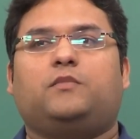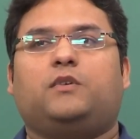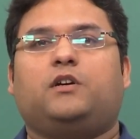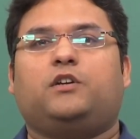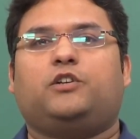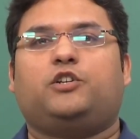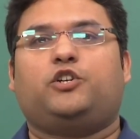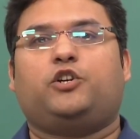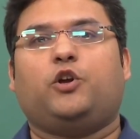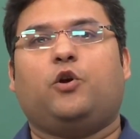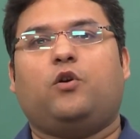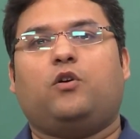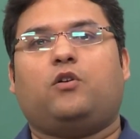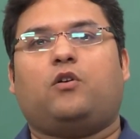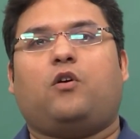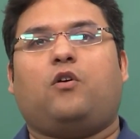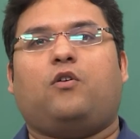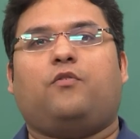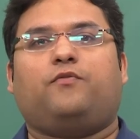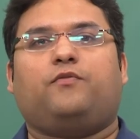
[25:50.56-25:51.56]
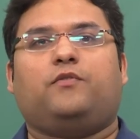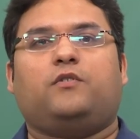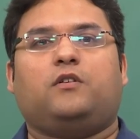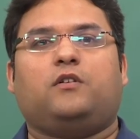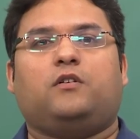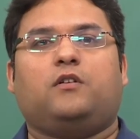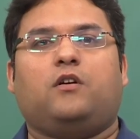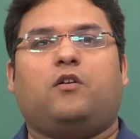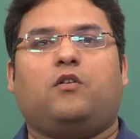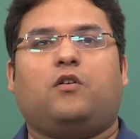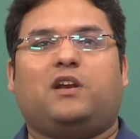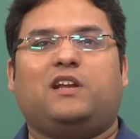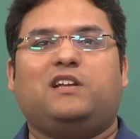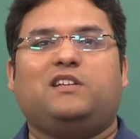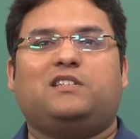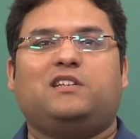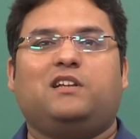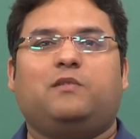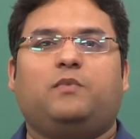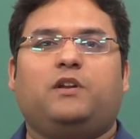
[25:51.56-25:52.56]
sure of or
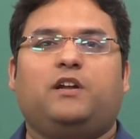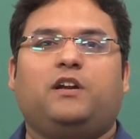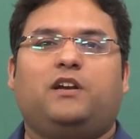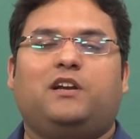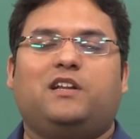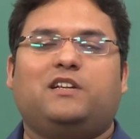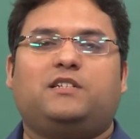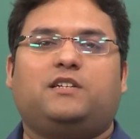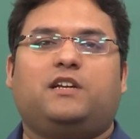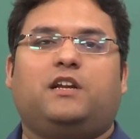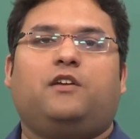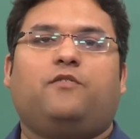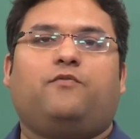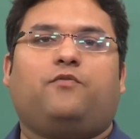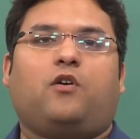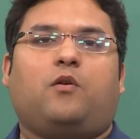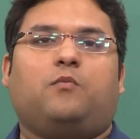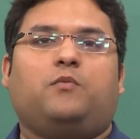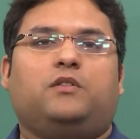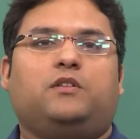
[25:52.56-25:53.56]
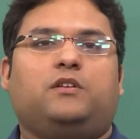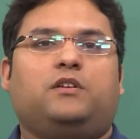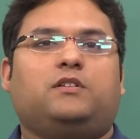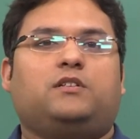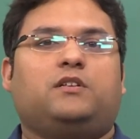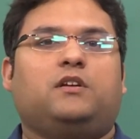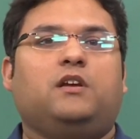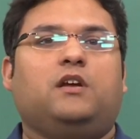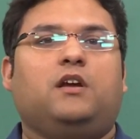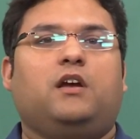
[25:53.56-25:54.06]
reasonably distant from these